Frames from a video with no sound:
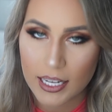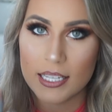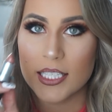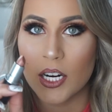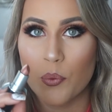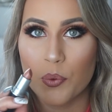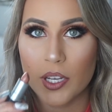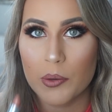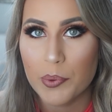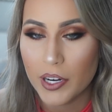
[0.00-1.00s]
It's like a
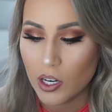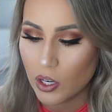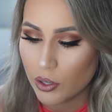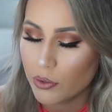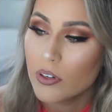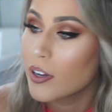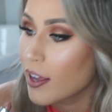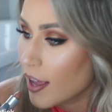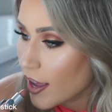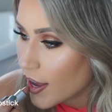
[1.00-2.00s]
really pretty nude, and
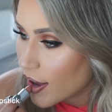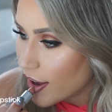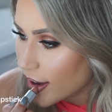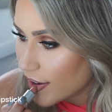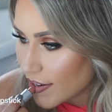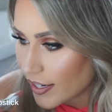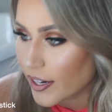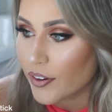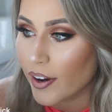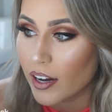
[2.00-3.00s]
I'm just
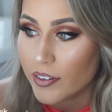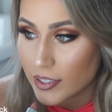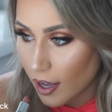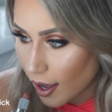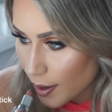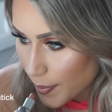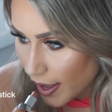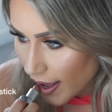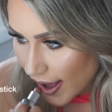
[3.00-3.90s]
gonna go right over top.